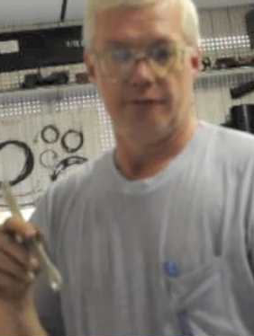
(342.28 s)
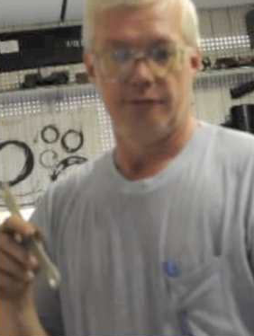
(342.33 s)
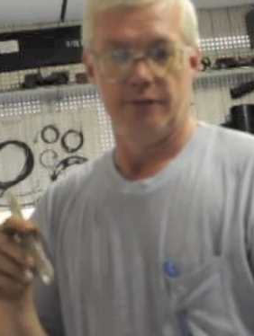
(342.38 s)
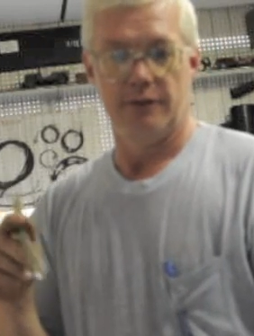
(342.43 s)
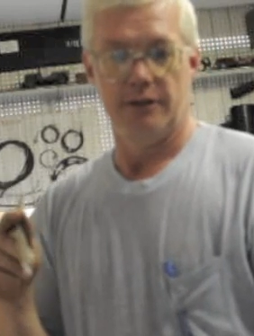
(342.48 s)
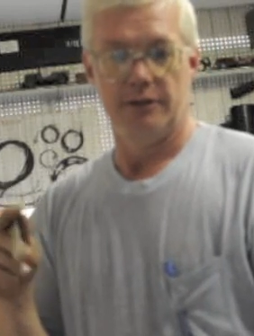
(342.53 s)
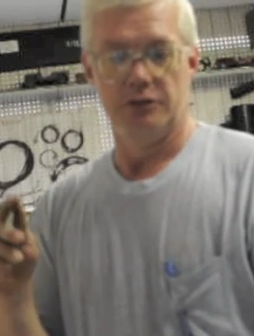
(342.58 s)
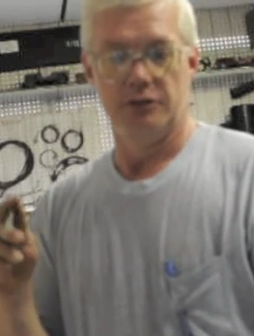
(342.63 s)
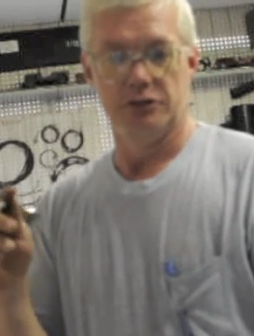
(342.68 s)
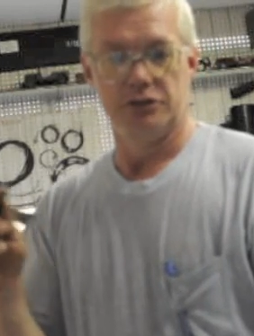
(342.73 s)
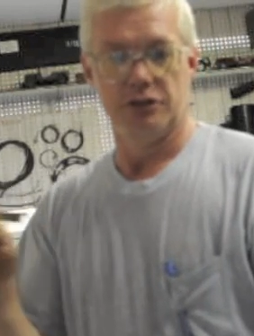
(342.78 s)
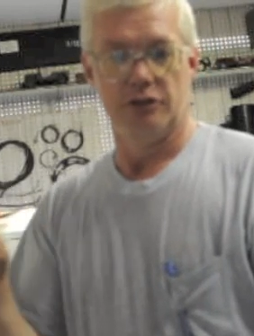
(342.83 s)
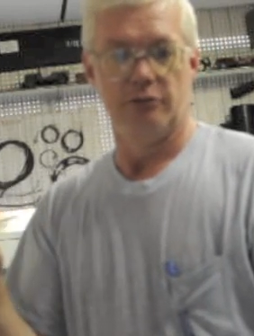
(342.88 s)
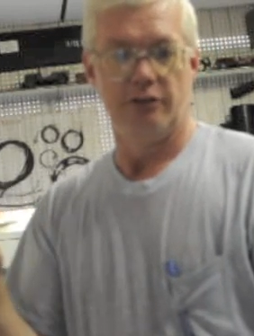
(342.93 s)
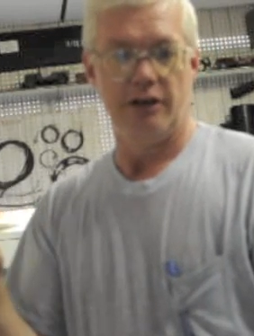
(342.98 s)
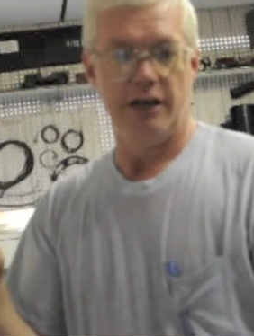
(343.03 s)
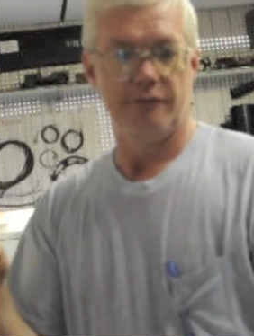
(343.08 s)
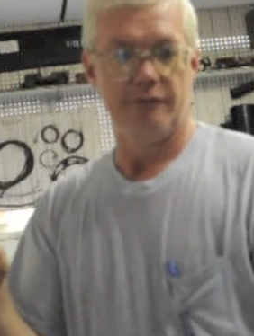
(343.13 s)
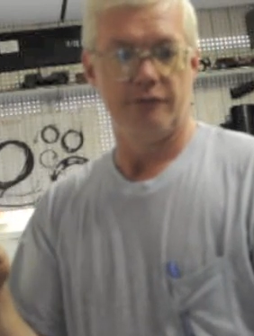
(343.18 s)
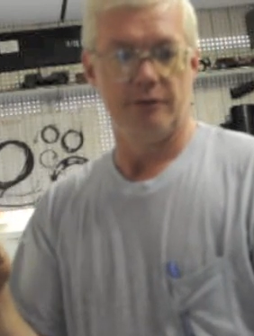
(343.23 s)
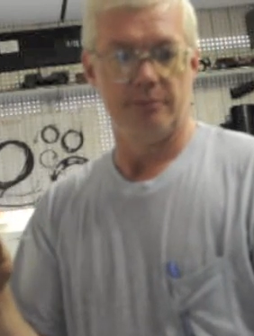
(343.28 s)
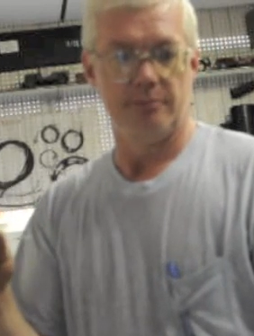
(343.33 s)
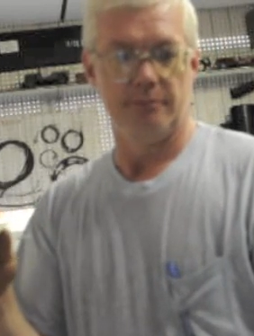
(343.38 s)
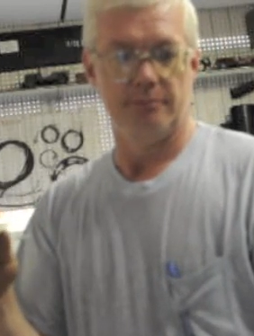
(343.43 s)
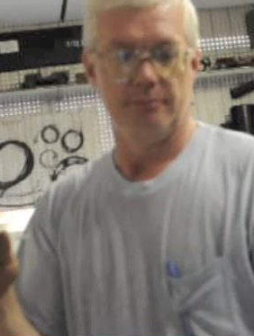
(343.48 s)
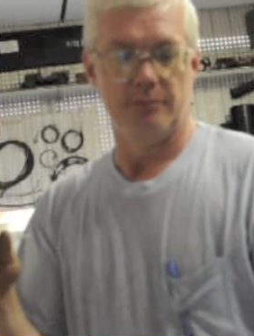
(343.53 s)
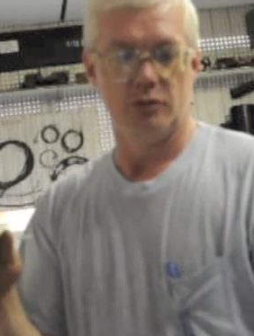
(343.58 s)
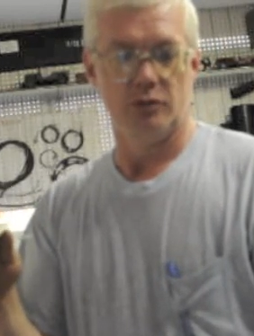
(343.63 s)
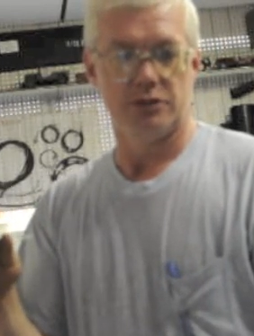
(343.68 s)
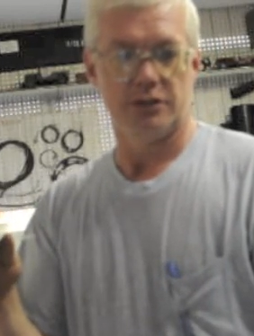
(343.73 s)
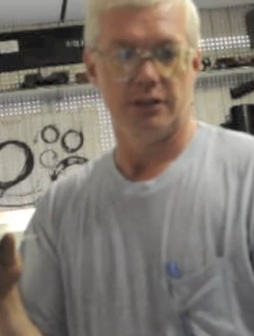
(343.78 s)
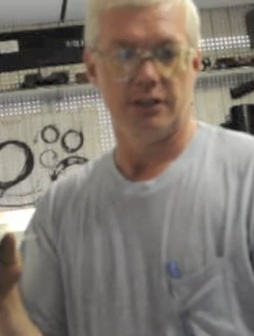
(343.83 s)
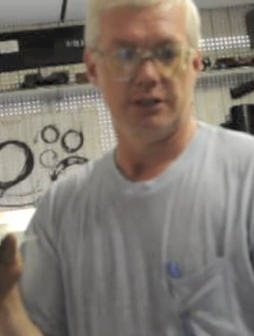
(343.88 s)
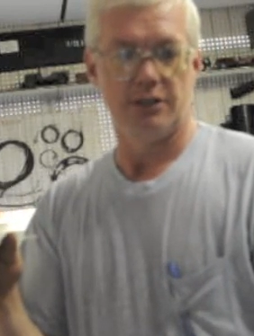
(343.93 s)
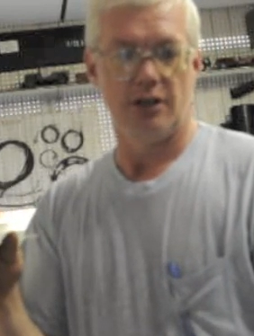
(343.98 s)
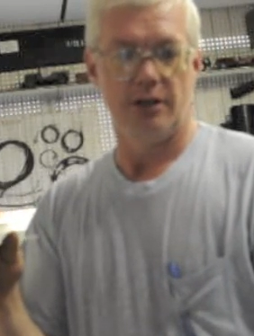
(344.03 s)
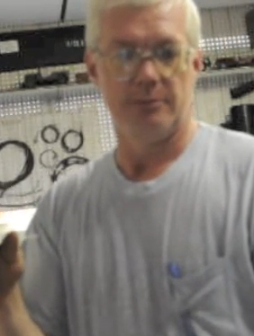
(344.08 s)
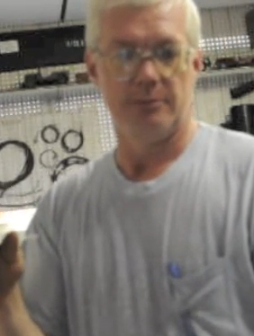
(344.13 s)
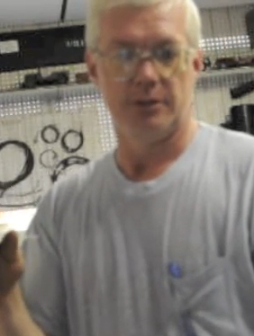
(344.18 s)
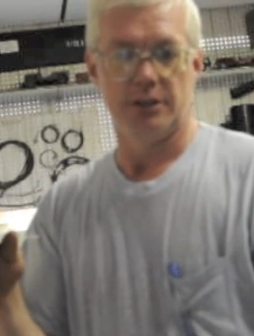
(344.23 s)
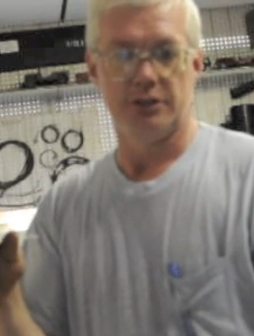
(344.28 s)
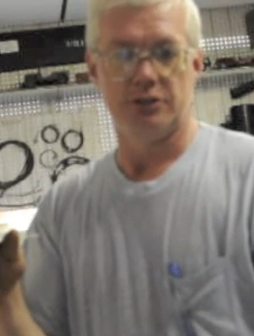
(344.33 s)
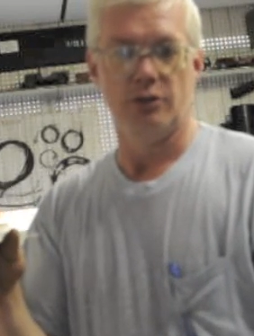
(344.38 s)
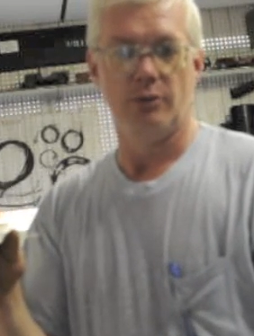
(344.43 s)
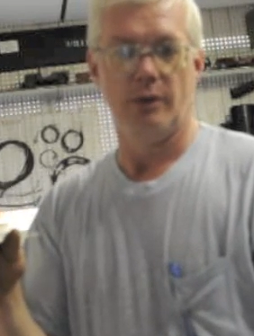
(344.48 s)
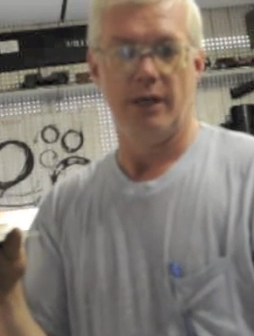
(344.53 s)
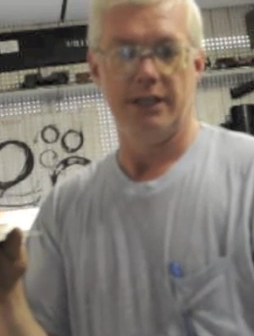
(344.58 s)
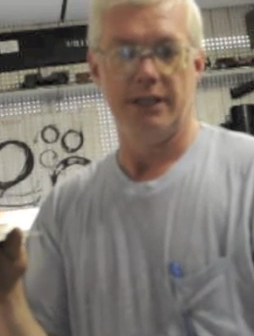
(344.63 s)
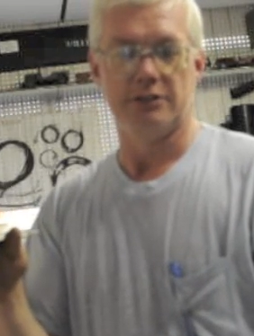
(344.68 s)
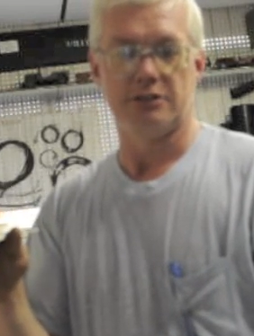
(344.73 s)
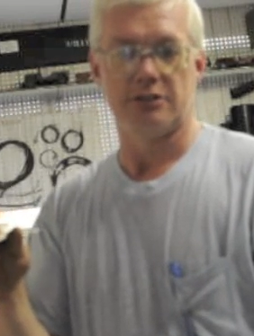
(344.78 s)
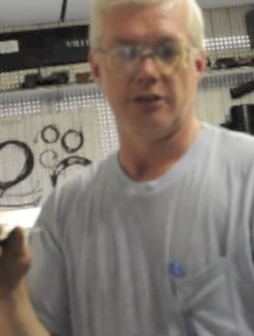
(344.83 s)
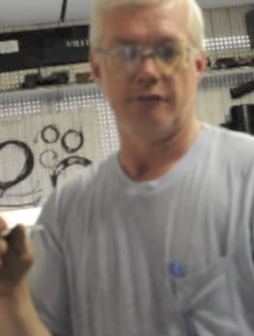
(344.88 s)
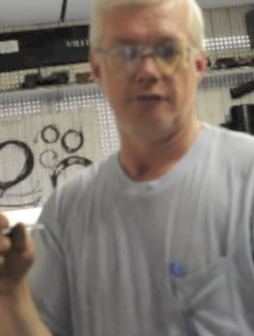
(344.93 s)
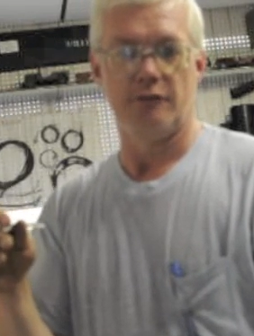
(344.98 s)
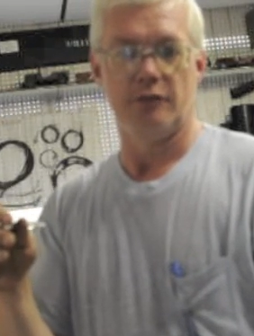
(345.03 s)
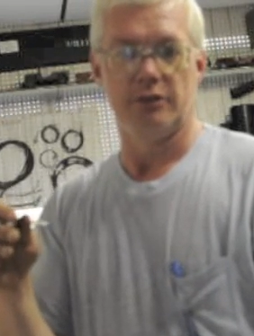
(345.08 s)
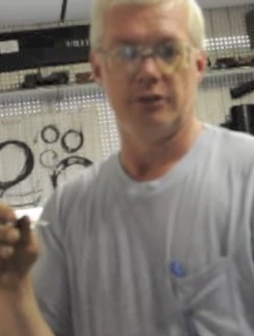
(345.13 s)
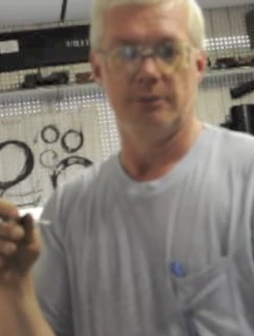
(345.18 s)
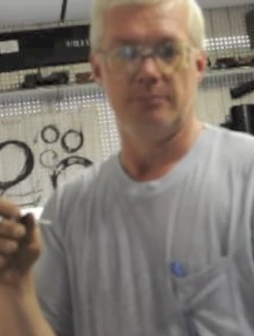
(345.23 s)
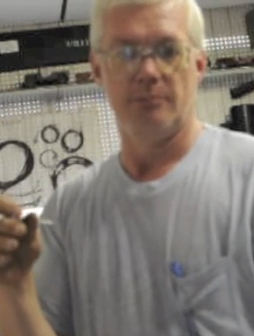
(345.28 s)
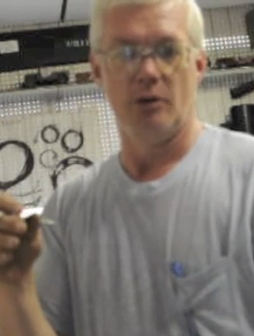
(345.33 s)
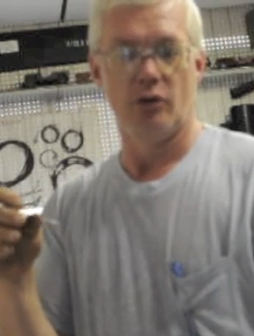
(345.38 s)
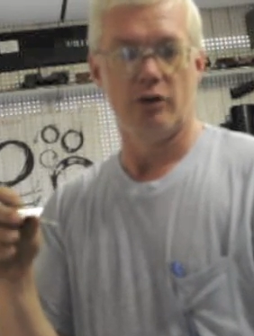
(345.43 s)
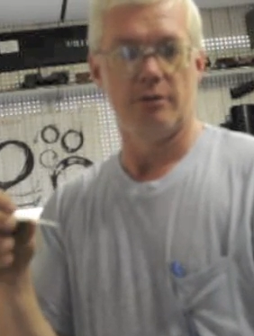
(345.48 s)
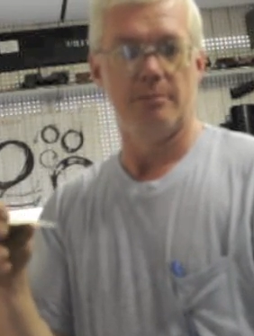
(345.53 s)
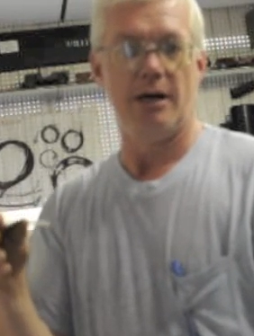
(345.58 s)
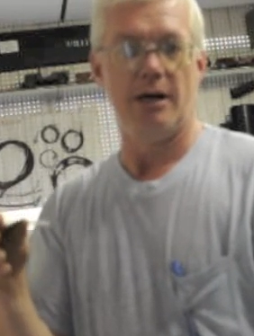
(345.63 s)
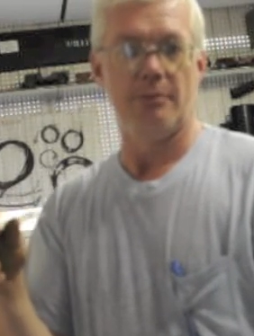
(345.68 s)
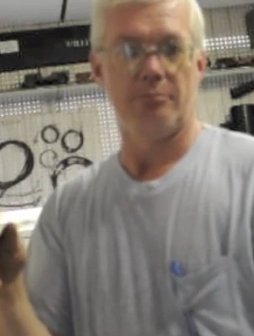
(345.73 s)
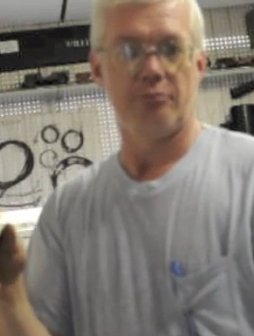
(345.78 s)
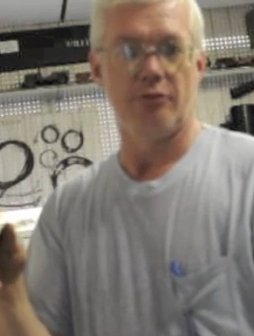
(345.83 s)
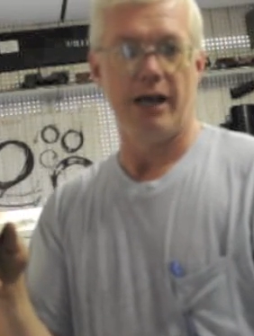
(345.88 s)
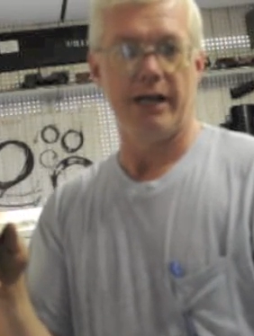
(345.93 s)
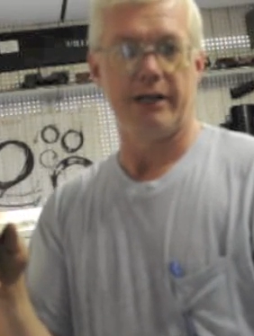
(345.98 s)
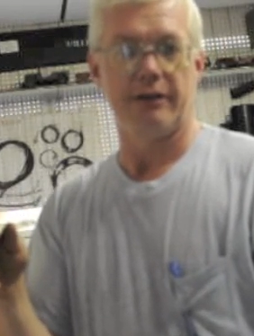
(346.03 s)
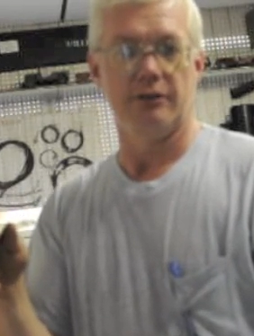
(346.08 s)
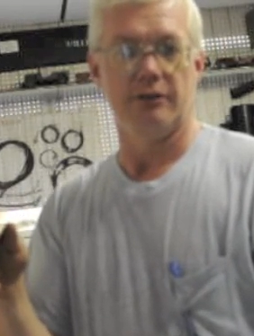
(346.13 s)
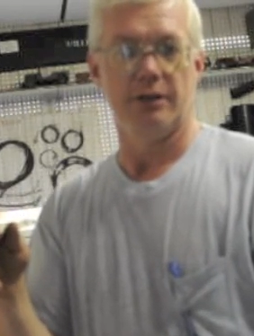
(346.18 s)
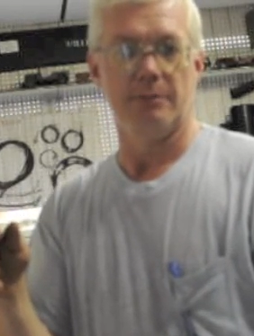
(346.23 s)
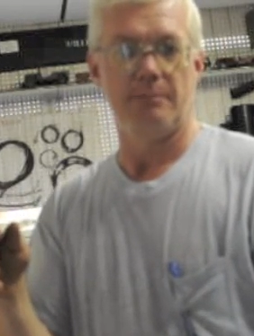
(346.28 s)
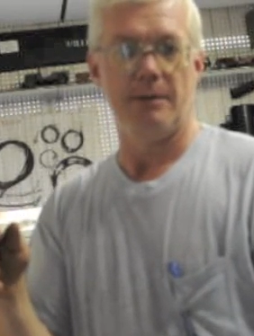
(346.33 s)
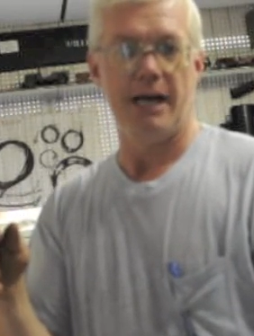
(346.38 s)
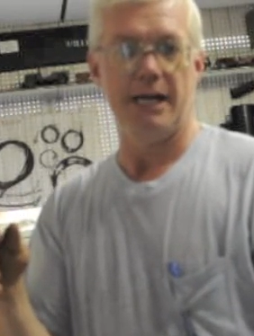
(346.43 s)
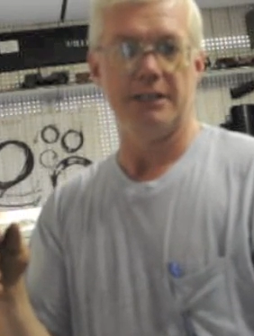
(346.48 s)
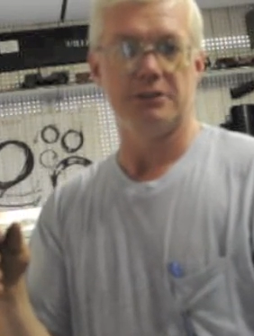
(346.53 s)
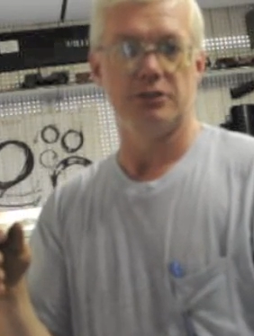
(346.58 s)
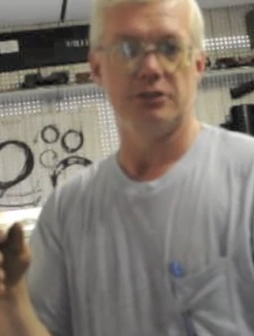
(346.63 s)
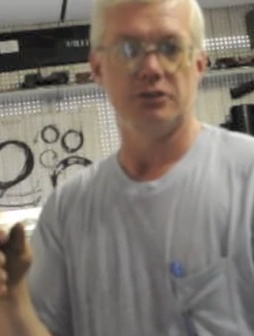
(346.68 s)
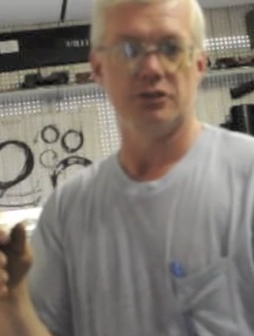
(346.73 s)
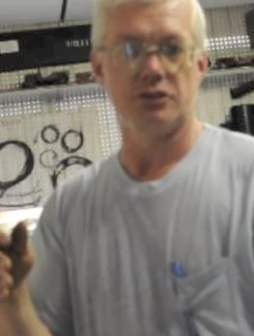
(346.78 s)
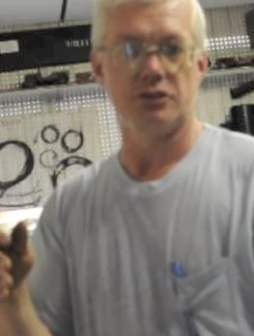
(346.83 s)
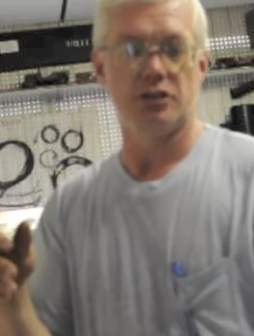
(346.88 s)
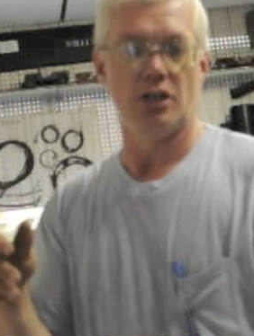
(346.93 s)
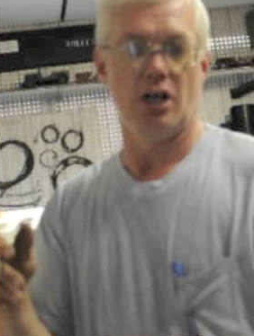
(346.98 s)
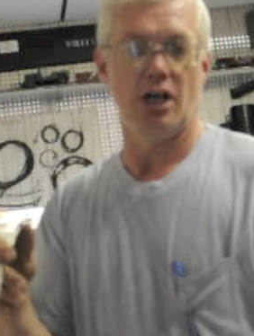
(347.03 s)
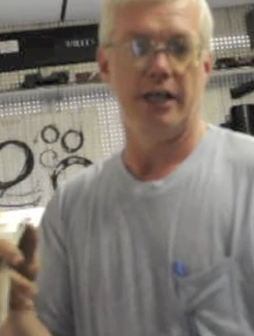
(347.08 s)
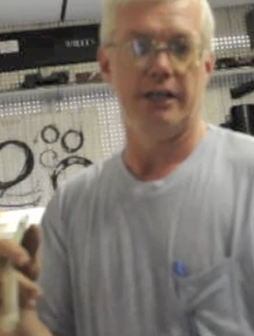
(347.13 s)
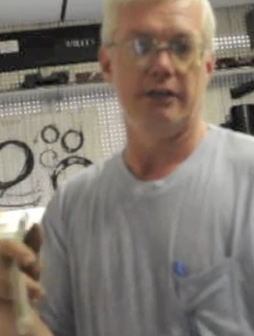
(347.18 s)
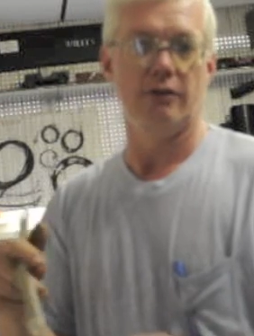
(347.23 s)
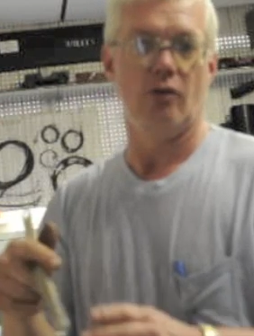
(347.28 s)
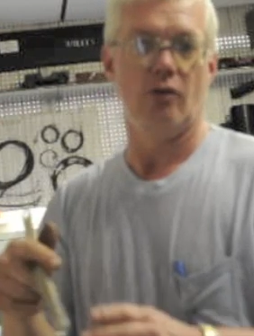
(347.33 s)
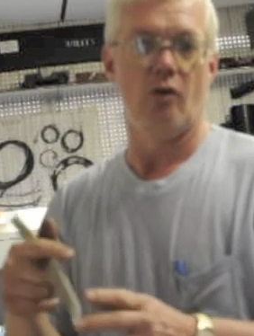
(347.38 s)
it usually ran from most of the time on the 2A and stuff on the motor mount bracket on the passenger side